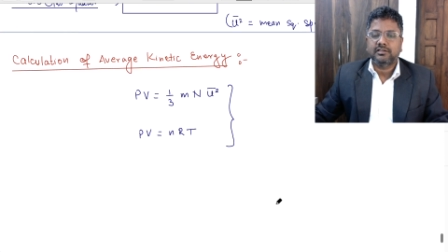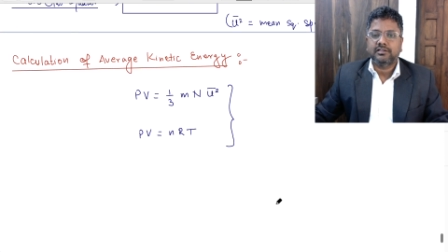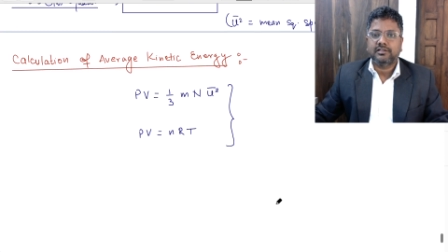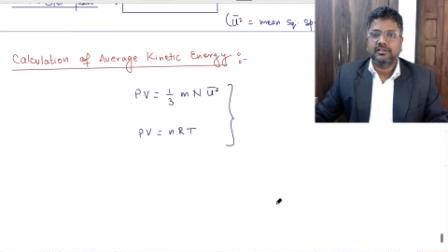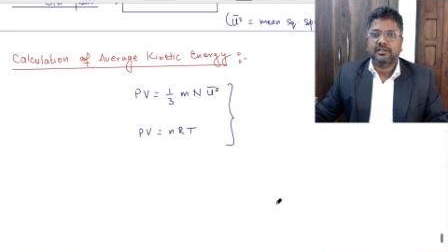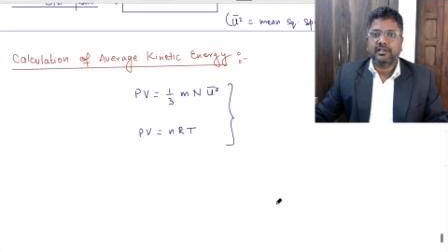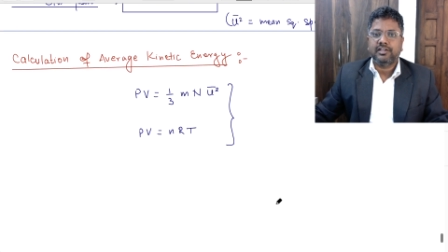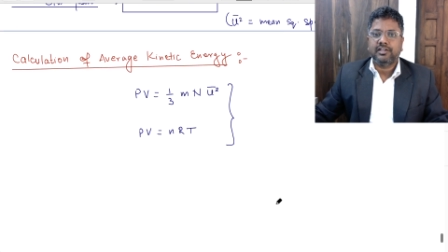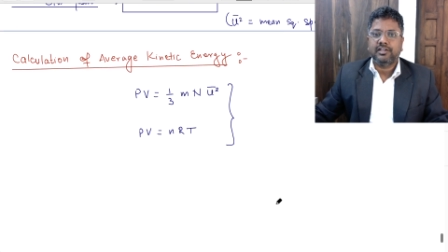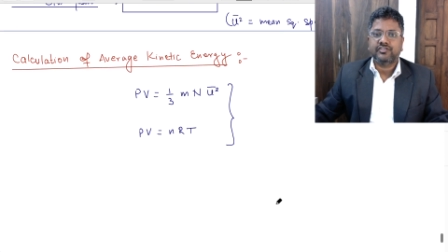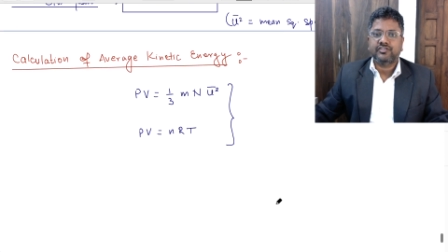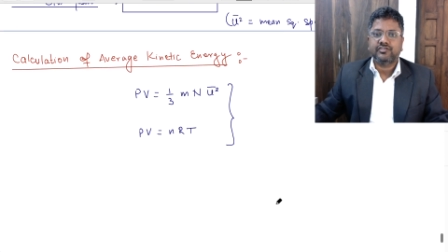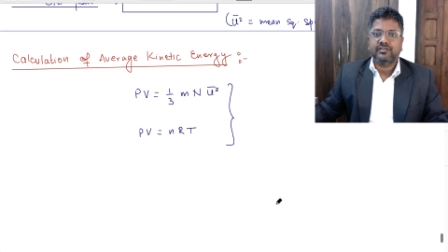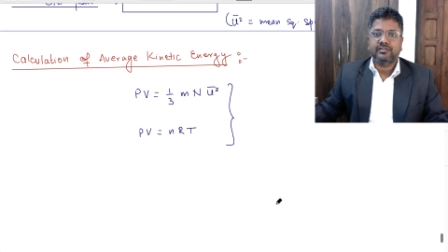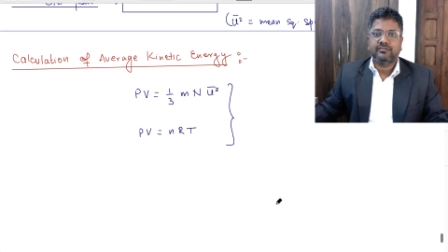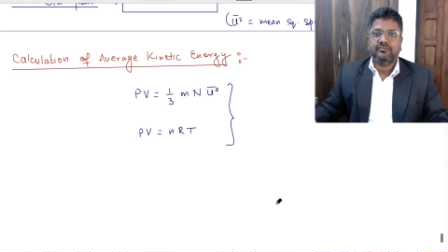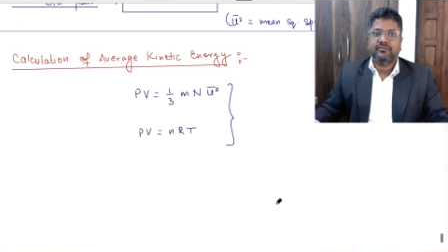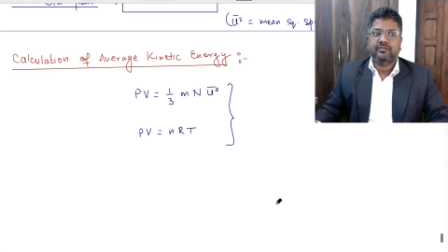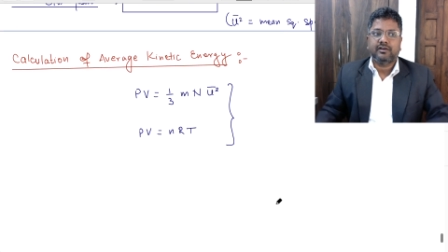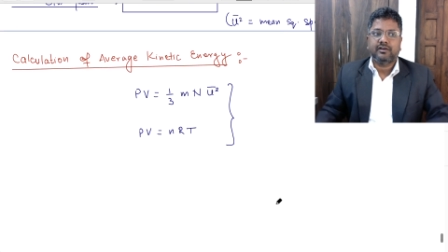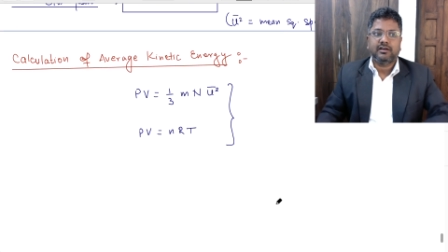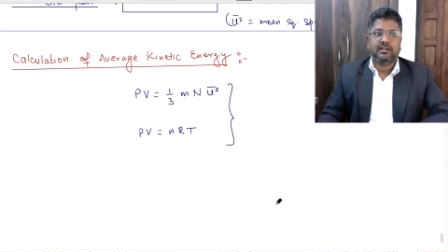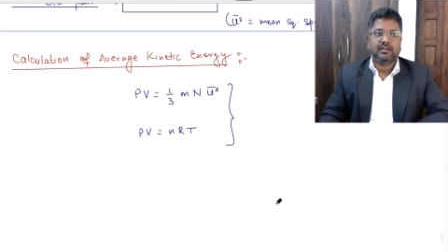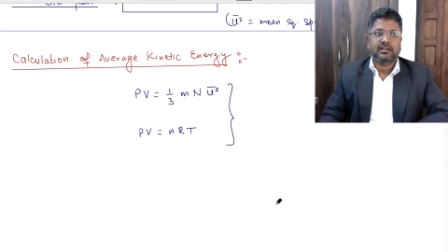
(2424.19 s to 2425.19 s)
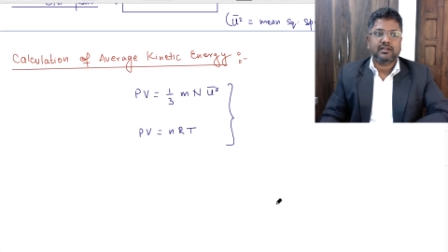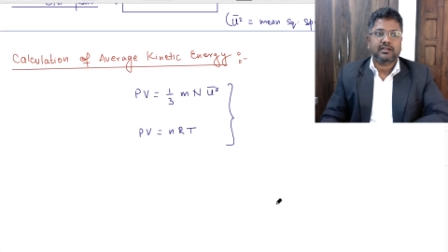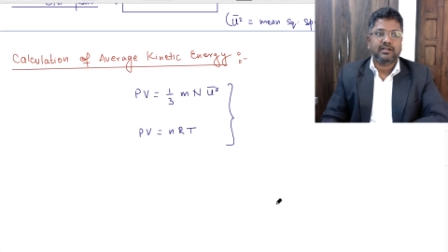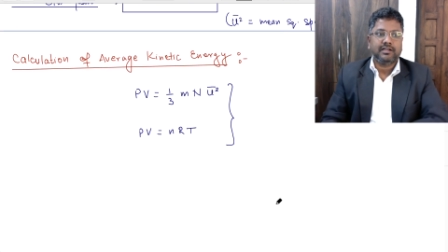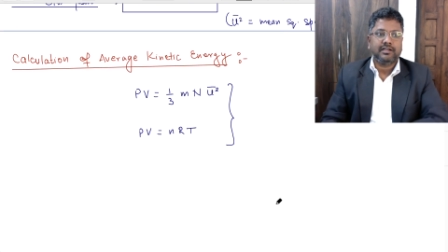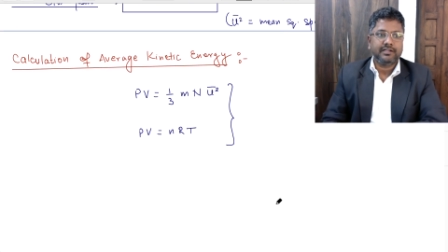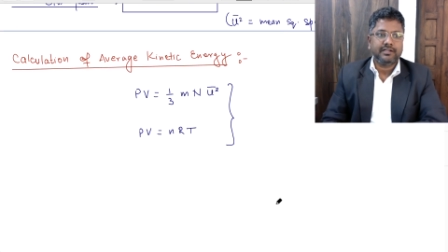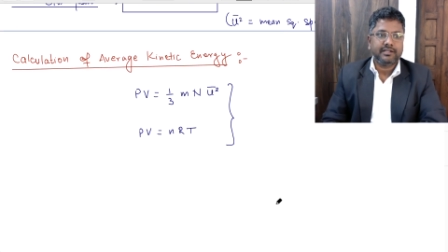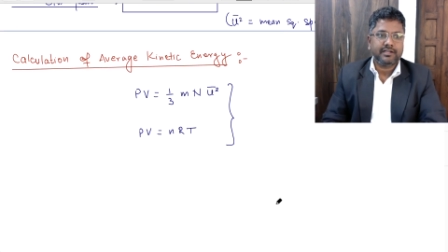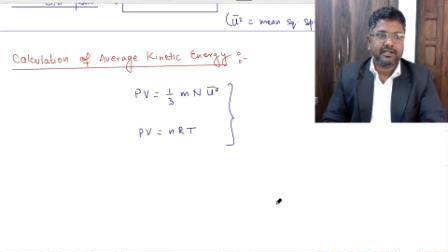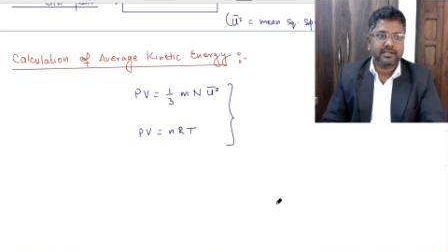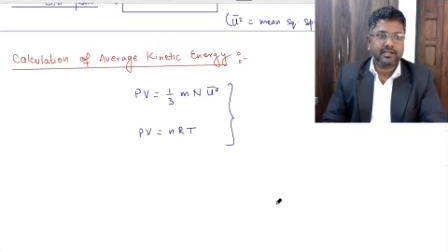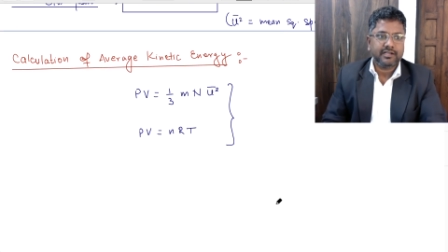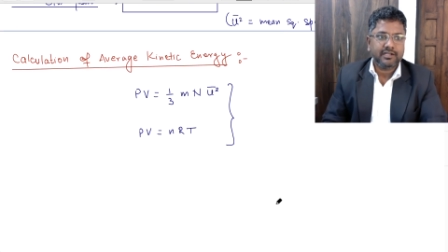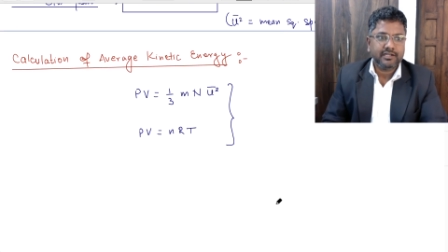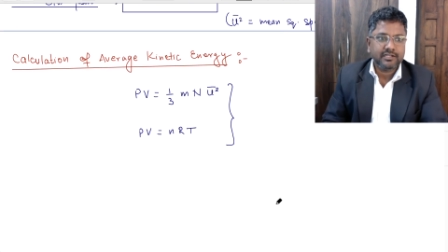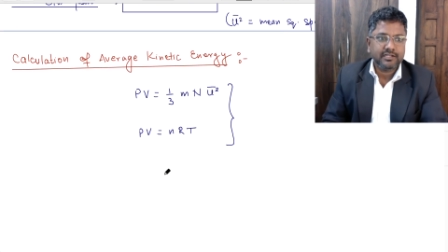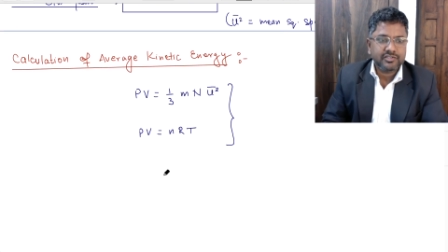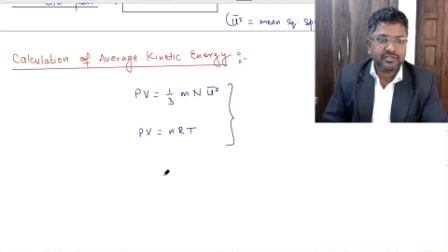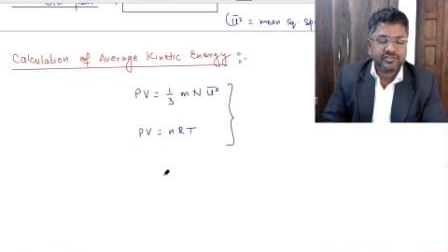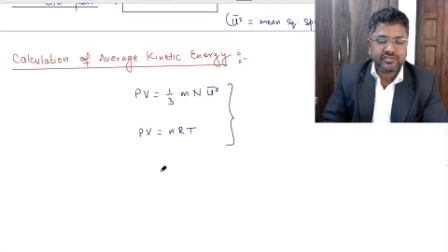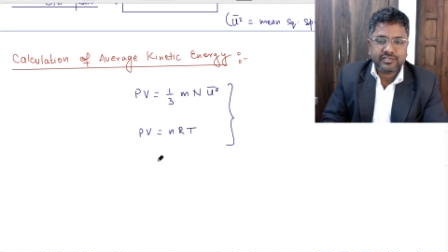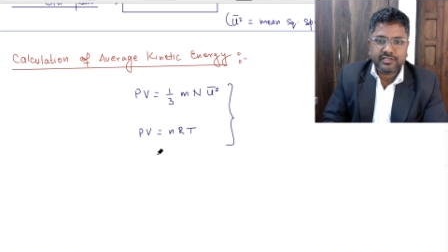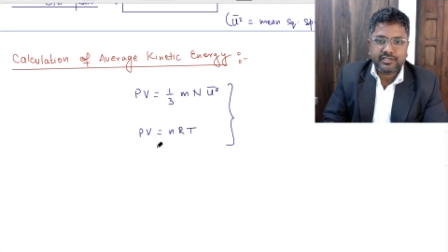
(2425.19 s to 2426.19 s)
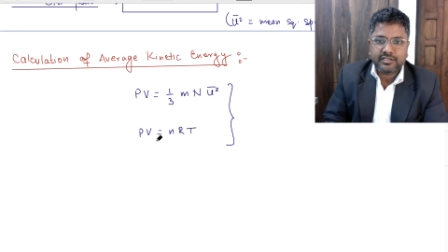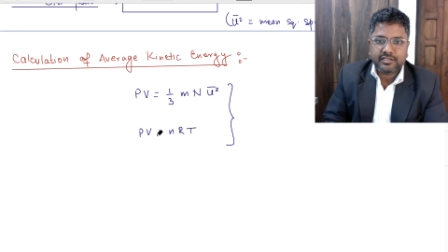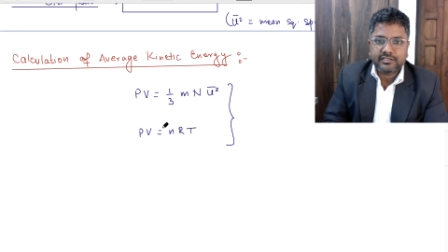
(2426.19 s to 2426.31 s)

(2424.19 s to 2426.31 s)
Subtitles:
relation for kinetic energy.